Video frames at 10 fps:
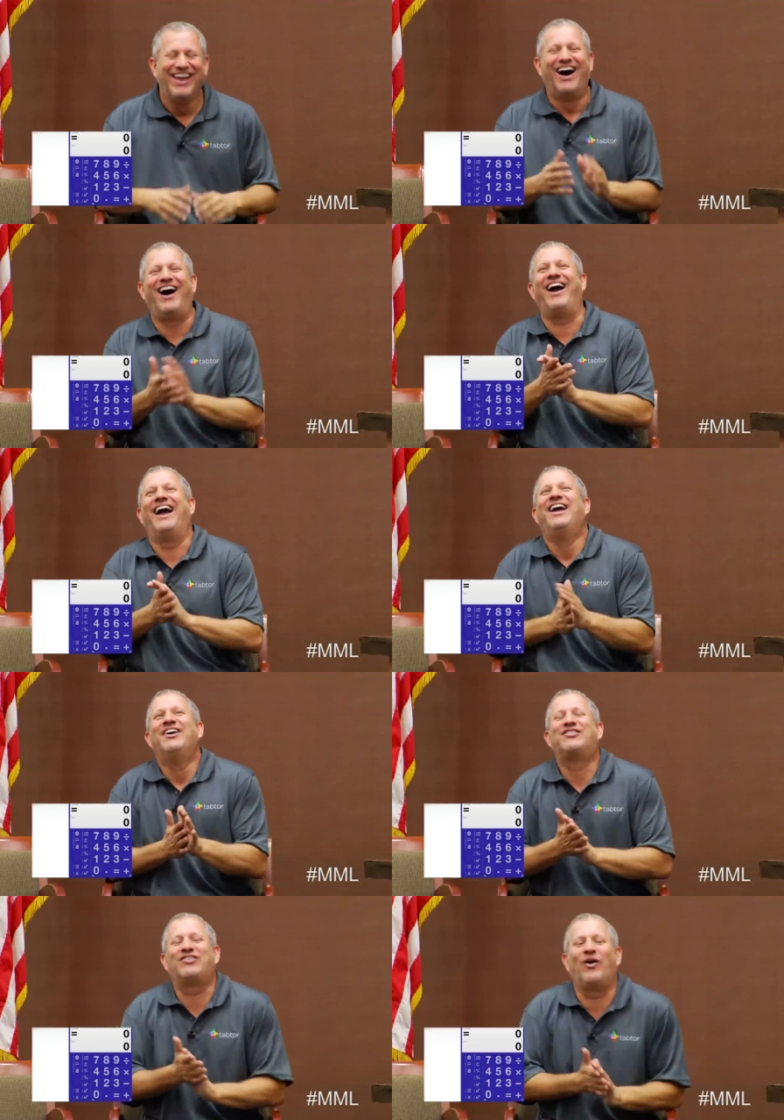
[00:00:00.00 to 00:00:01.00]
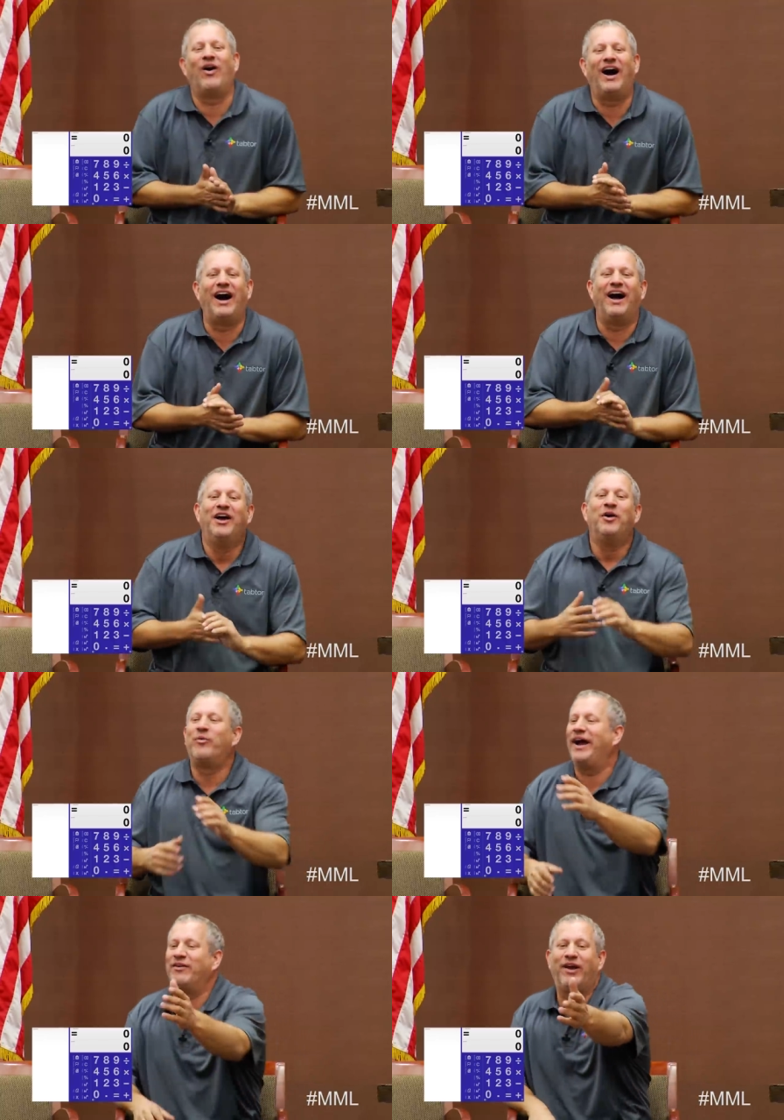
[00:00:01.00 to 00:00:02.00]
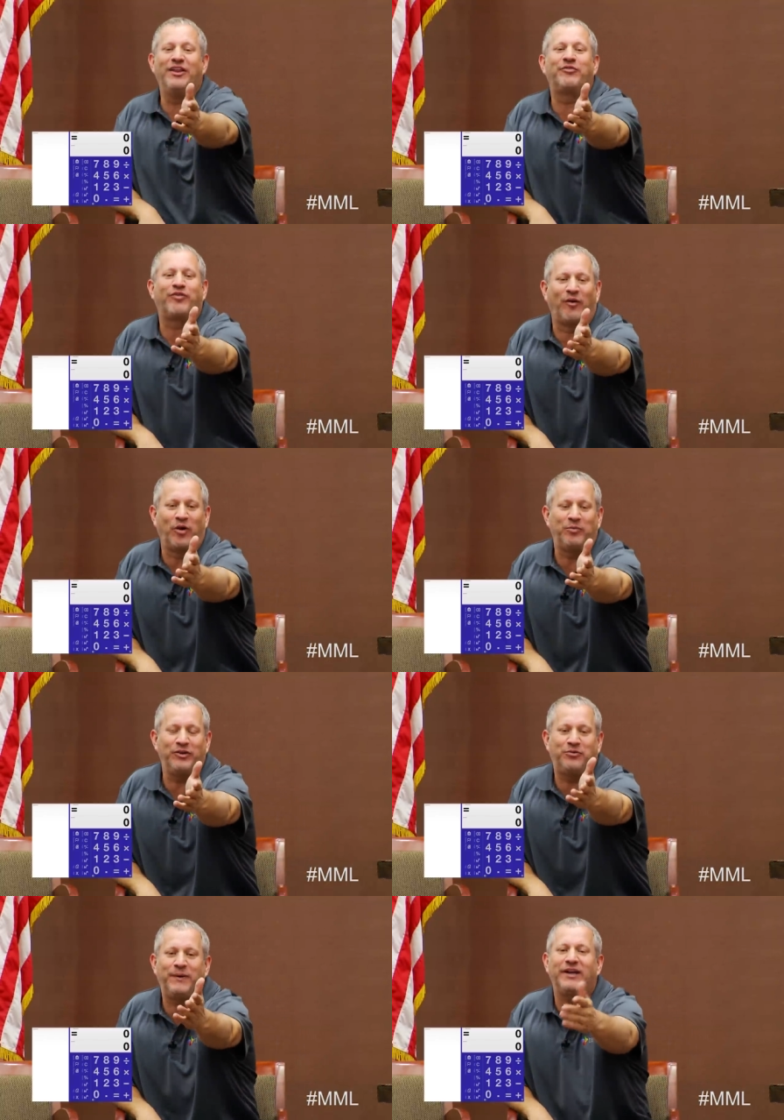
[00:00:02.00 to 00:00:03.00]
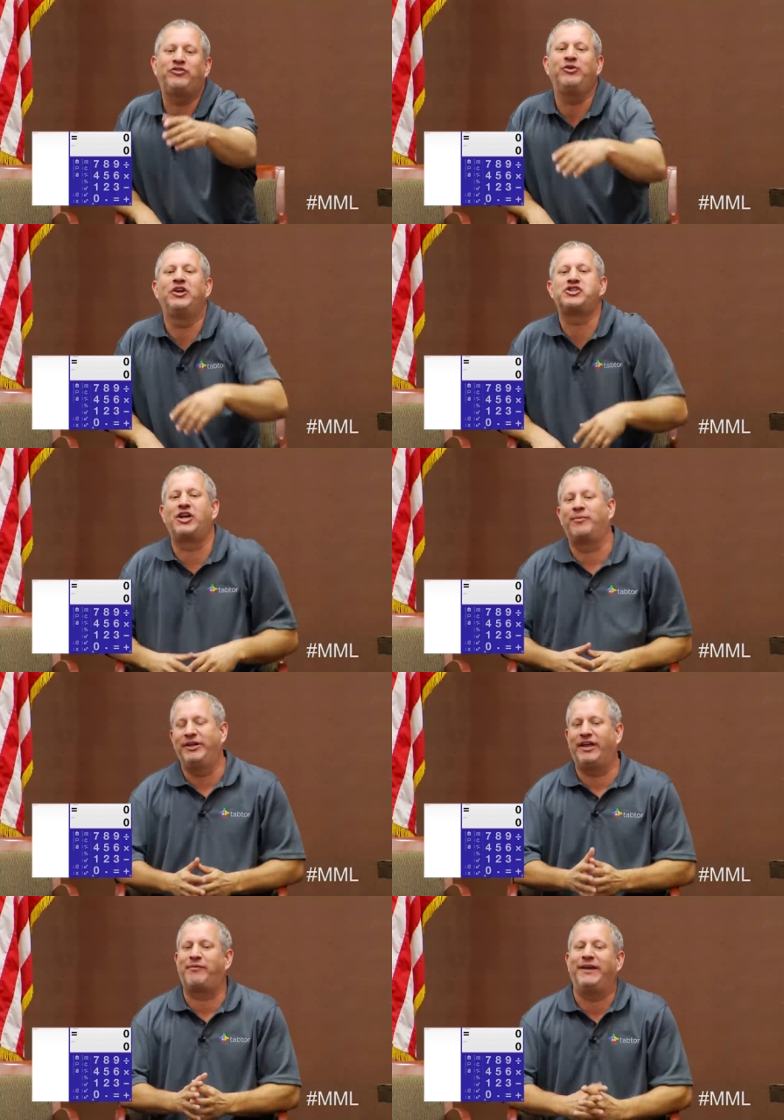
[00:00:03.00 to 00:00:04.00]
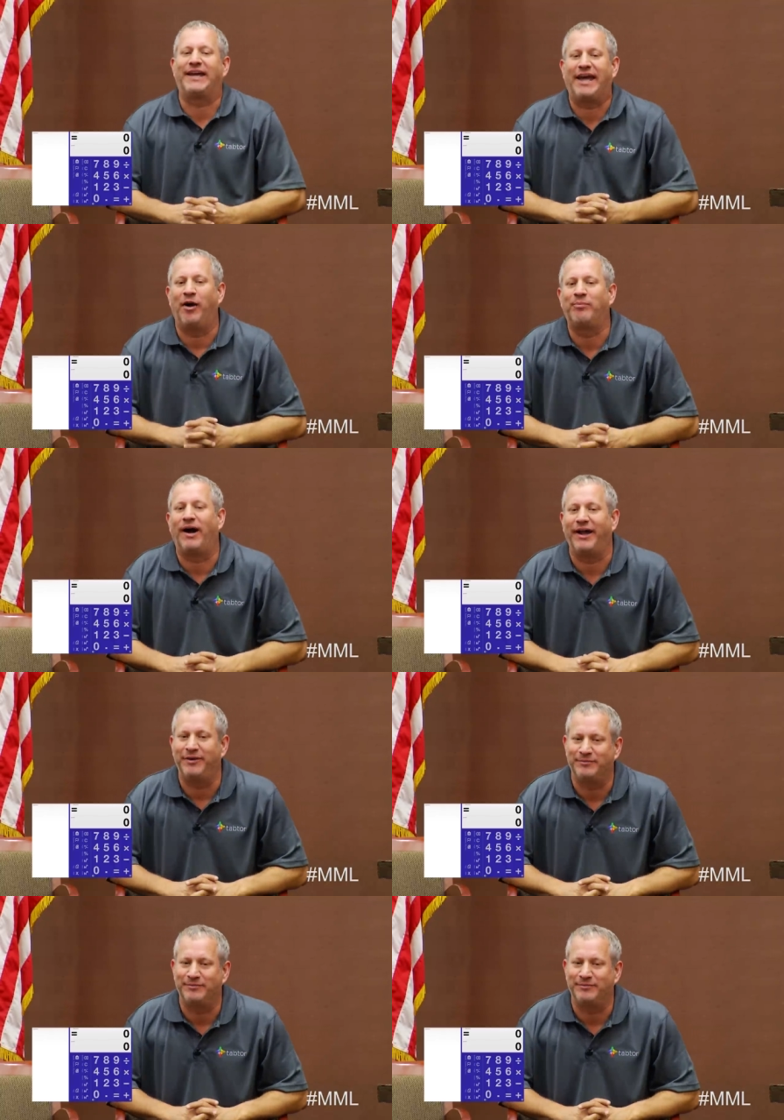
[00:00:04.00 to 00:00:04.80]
right, so right in the front row, please pick a two-digit number you'd like me to count by.